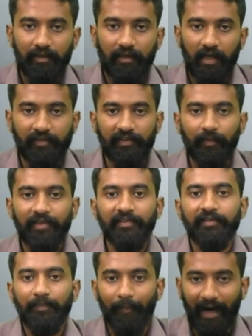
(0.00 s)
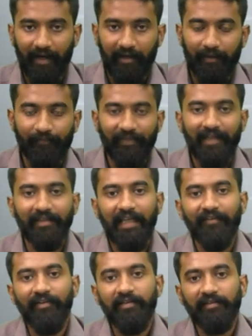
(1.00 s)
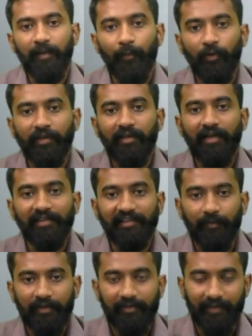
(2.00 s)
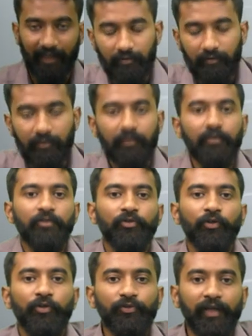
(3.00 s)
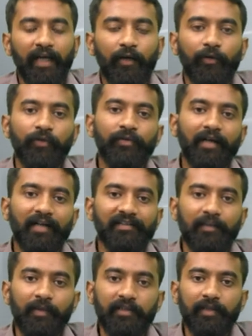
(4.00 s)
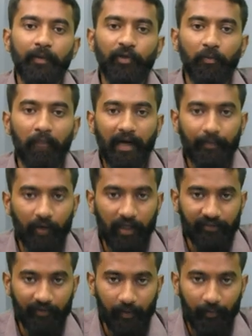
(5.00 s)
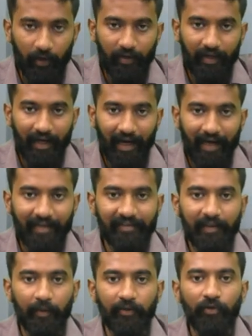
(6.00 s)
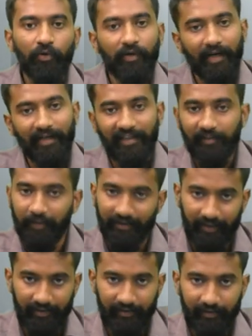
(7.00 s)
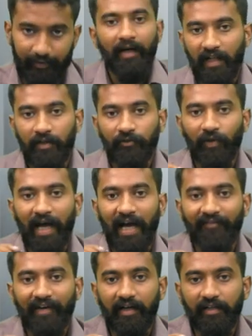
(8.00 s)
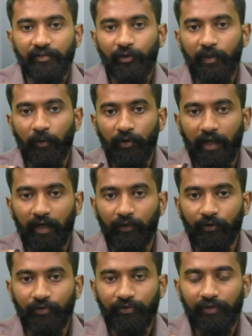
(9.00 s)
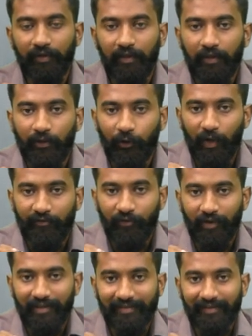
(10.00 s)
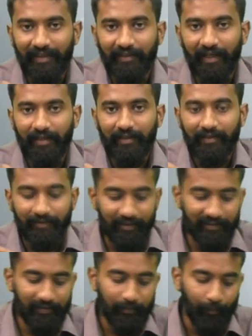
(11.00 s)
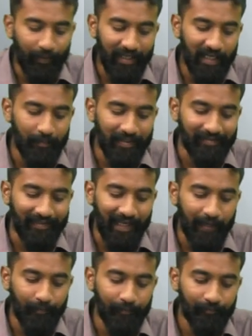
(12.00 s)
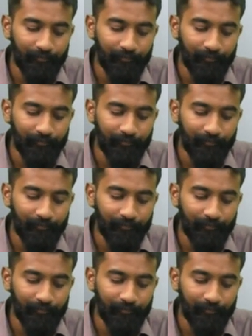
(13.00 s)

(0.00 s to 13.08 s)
customer's back, that they will support the customer's trade. So using LOU, the customer is able to buy products from abroad and is able to run his business. So having understood about LOUs, you have to understand that this PNB scam